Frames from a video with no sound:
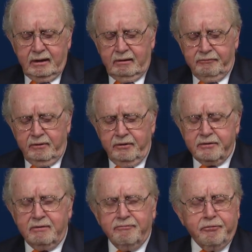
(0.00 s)
the
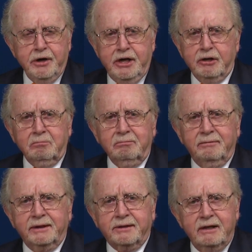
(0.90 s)
freedom
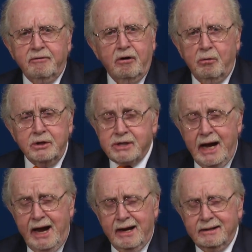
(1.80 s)
that they've always
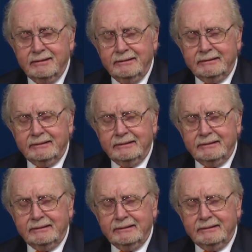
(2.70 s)
had.